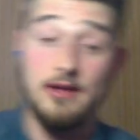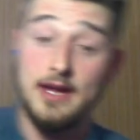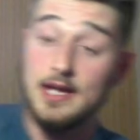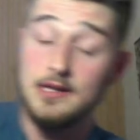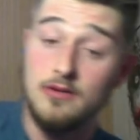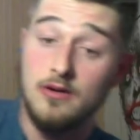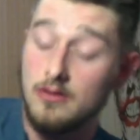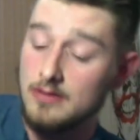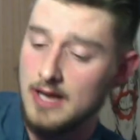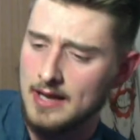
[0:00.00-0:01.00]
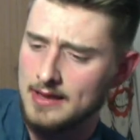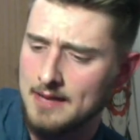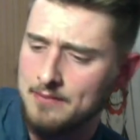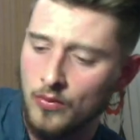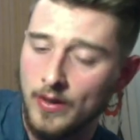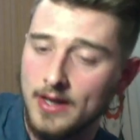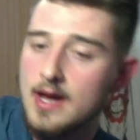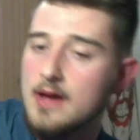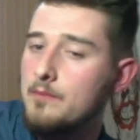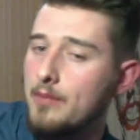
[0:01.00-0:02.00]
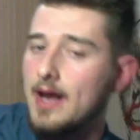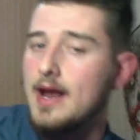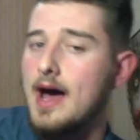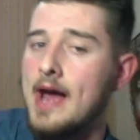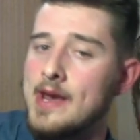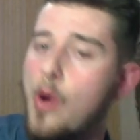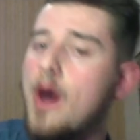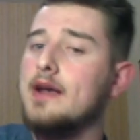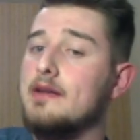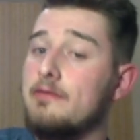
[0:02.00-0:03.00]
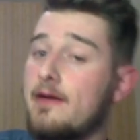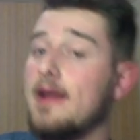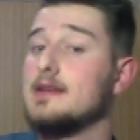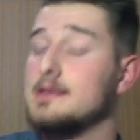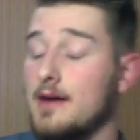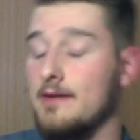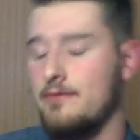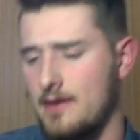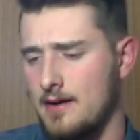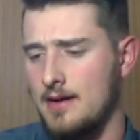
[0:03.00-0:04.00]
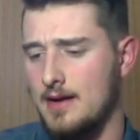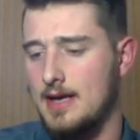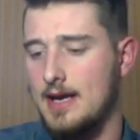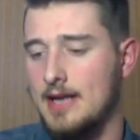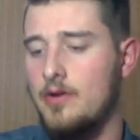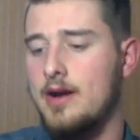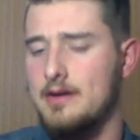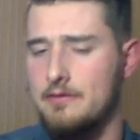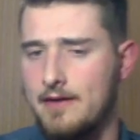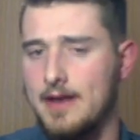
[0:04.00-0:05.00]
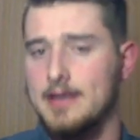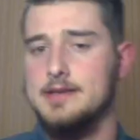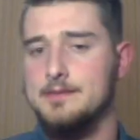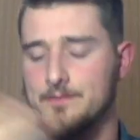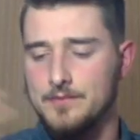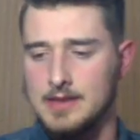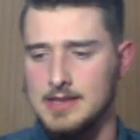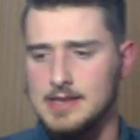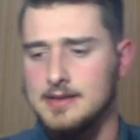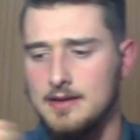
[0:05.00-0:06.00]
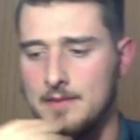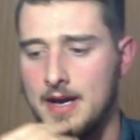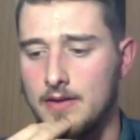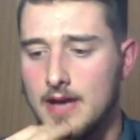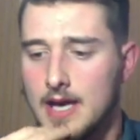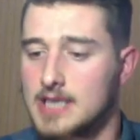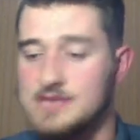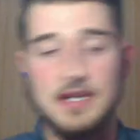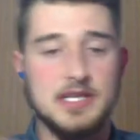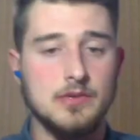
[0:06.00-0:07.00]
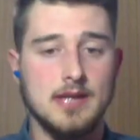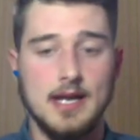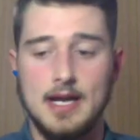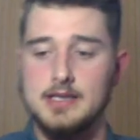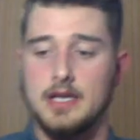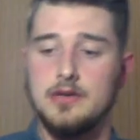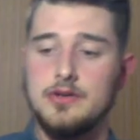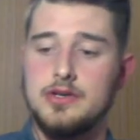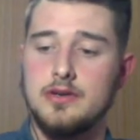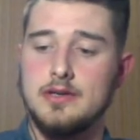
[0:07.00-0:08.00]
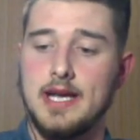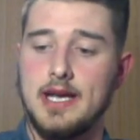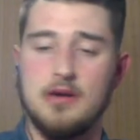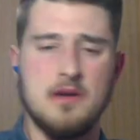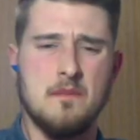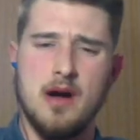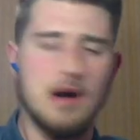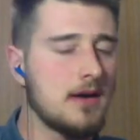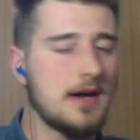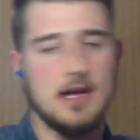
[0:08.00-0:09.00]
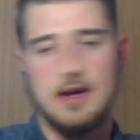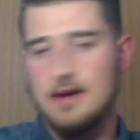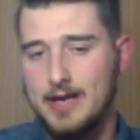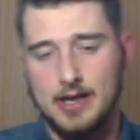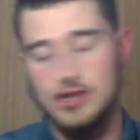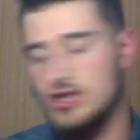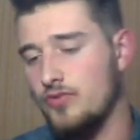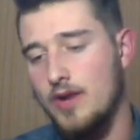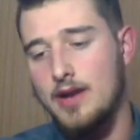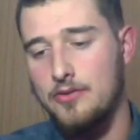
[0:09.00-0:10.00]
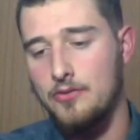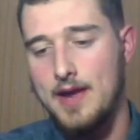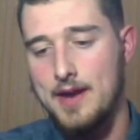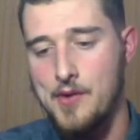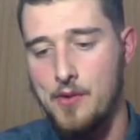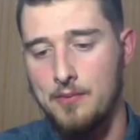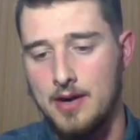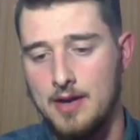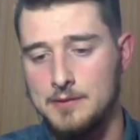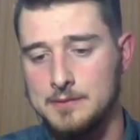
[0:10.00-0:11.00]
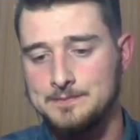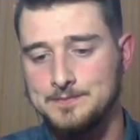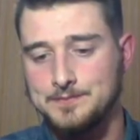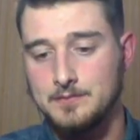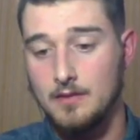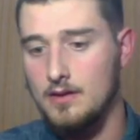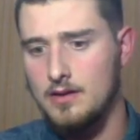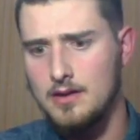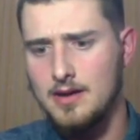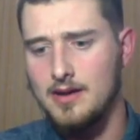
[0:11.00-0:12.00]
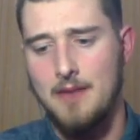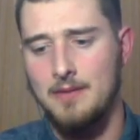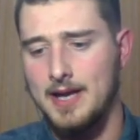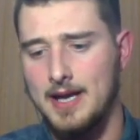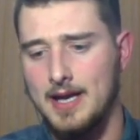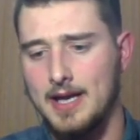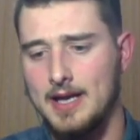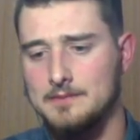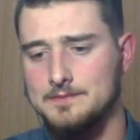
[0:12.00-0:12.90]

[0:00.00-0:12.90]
can't do a whole lot at that point. But I know how to defend I know how to defend a decent amount, especially with that executioner taking out a barb hut. It can shred through that no problem. Goblin Gang again.